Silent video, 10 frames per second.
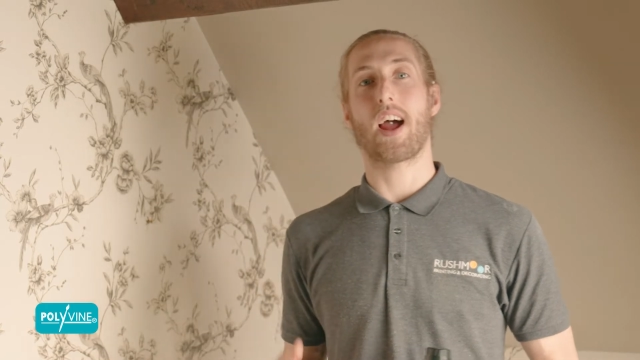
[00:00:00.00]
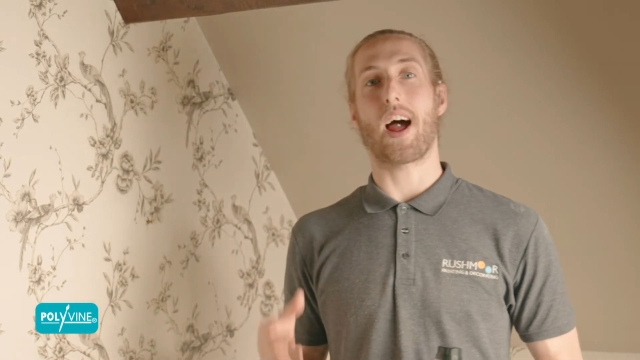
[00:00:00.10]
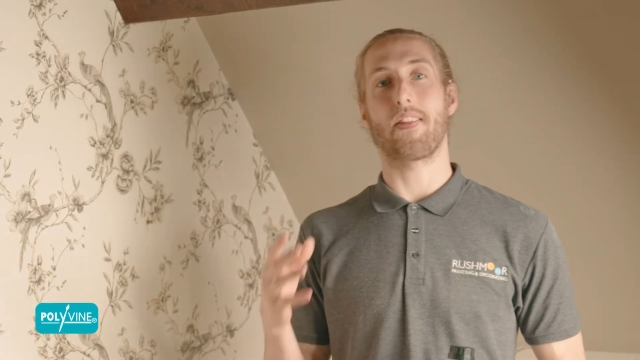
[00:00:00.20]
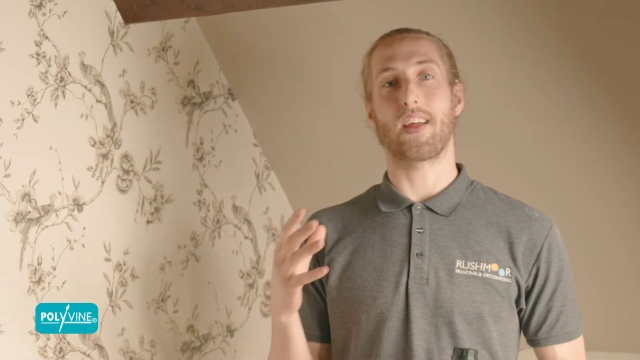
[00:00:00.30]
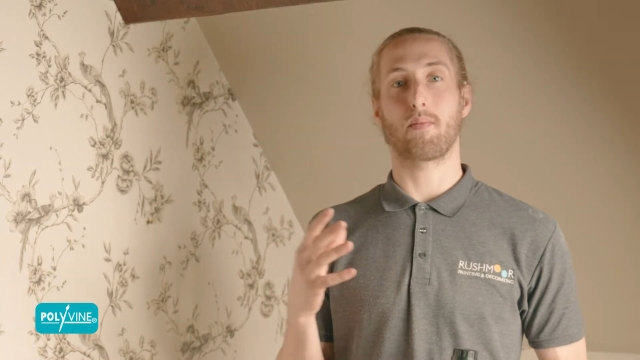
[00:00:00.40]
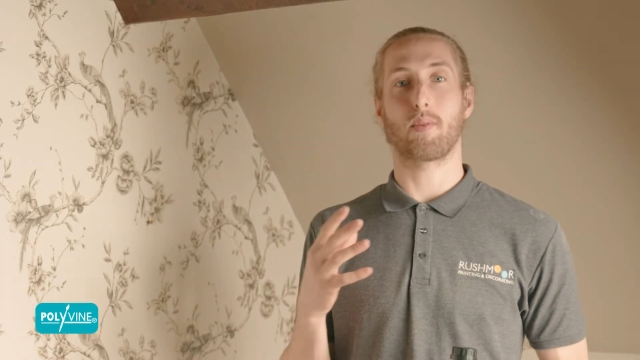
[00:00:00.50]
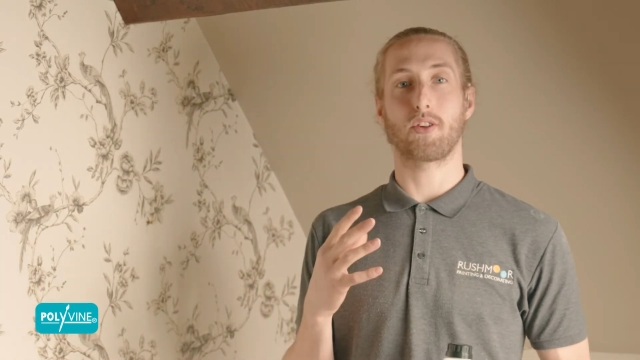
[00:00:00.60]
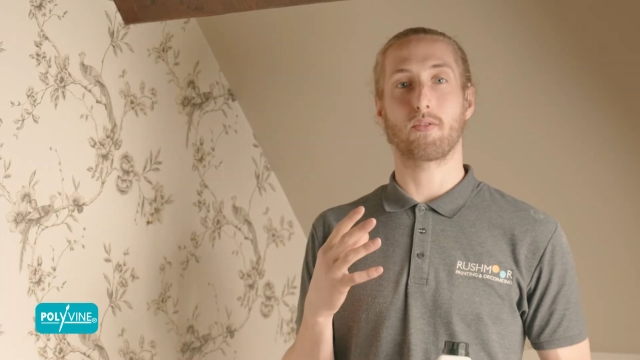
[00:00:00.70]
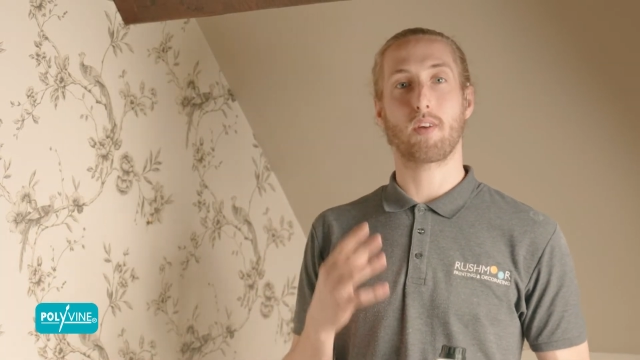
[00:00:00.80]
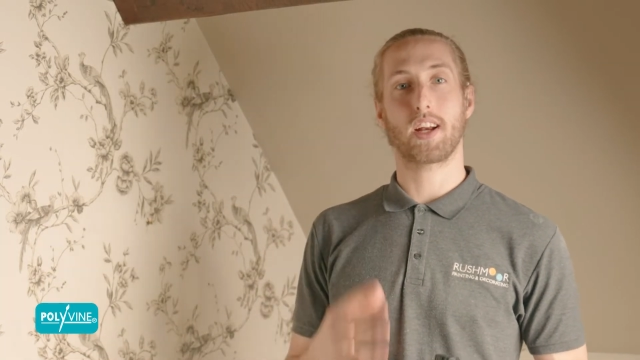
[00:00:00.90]
And then when
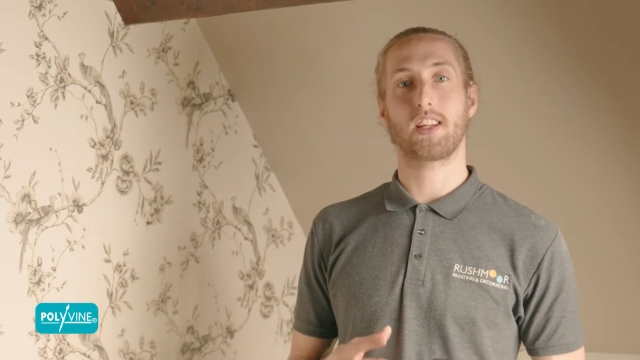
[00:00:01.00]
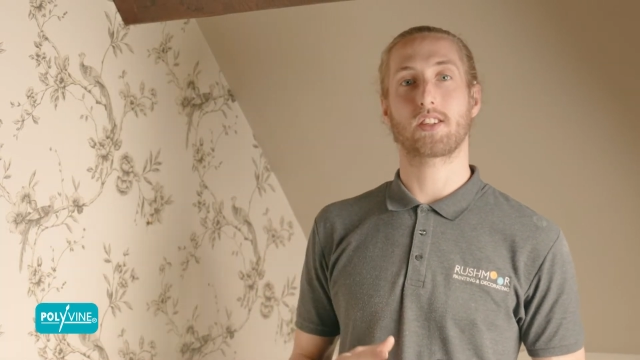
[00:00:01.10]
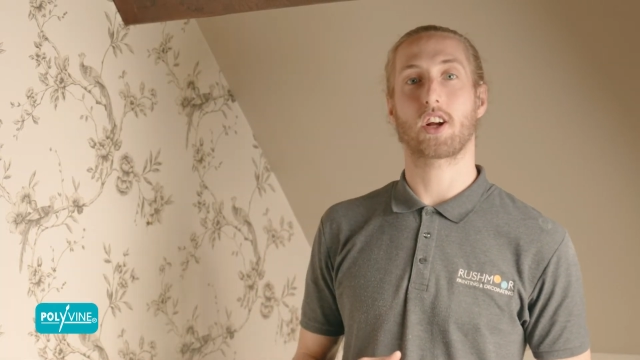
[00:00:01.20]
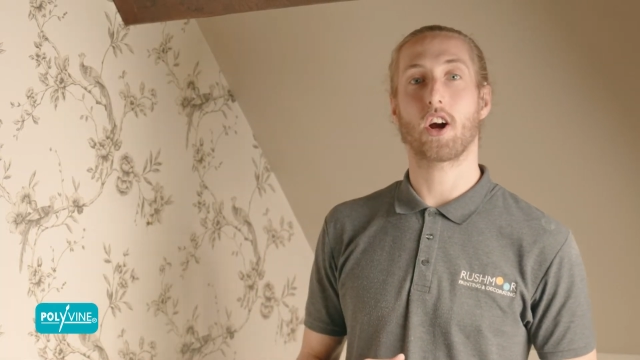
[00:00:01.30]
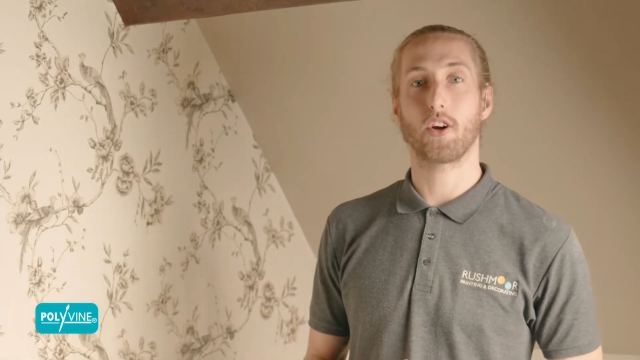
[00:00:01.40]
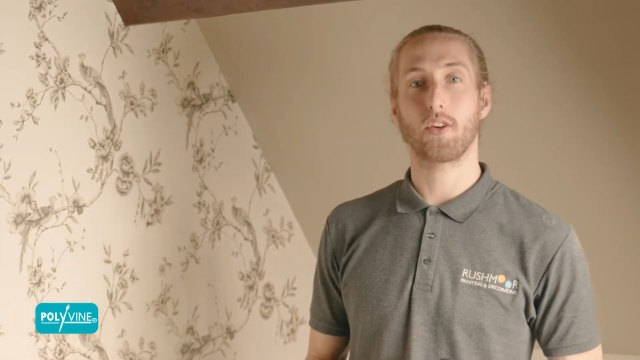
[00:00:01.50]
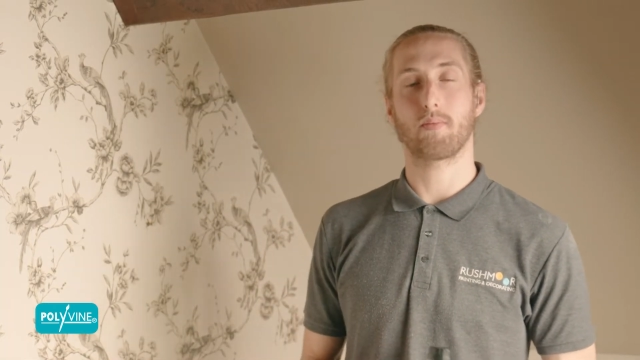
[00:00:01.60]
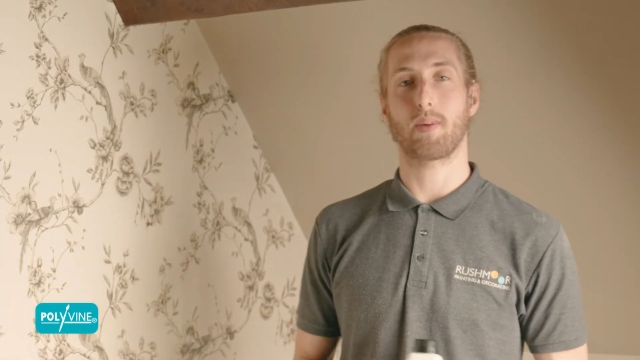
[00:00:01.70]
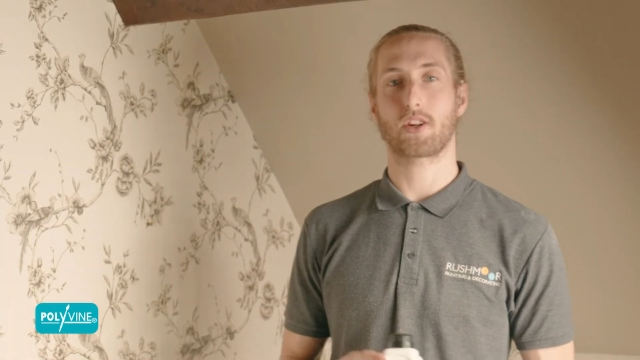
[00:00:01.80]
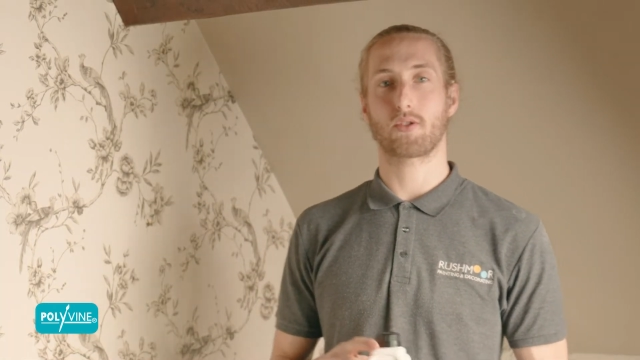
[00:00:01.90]
you're ready to go,
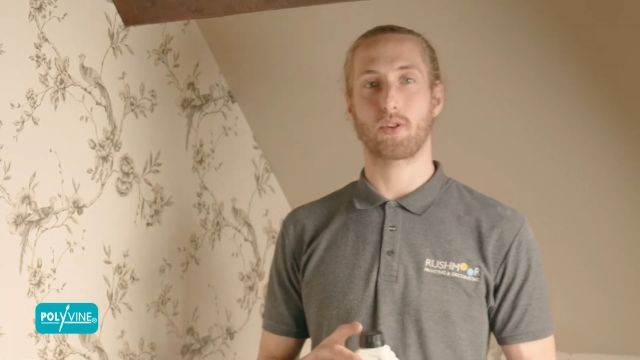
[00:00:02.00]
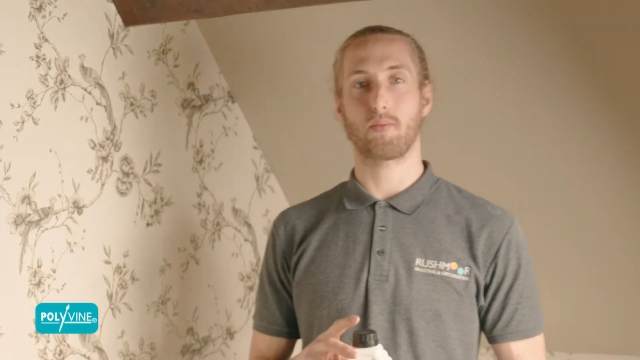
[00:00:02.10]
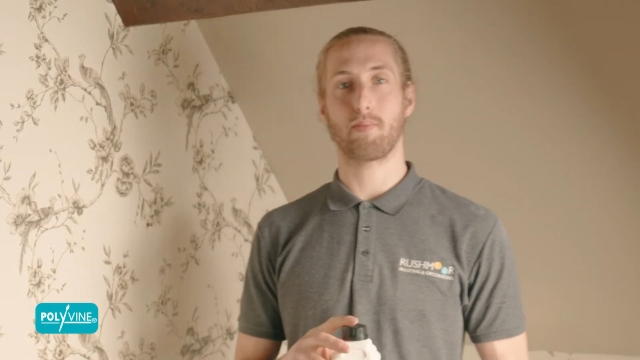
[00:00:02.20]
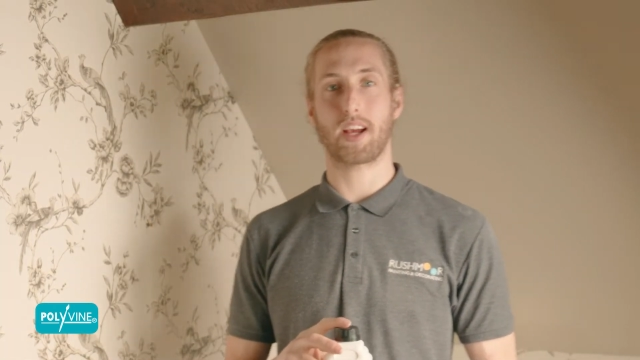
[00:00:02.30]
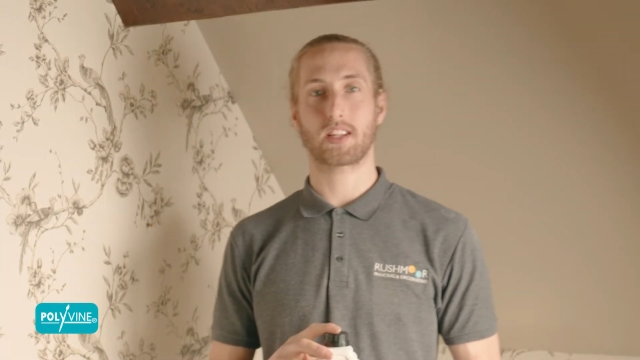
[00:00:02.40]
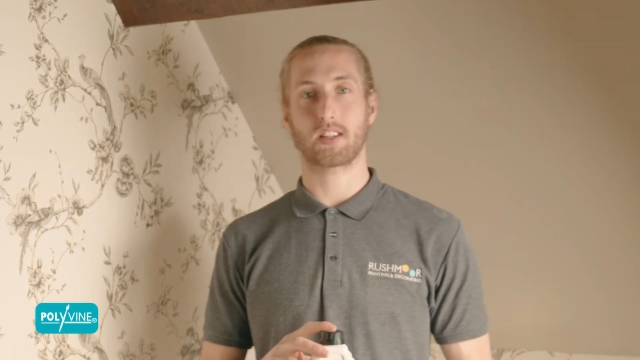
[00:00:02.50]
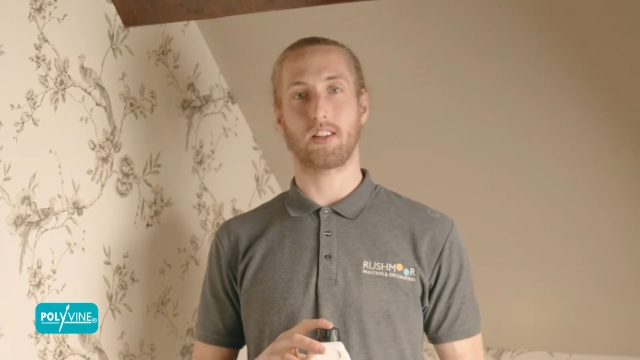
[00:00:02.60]
make sure you mix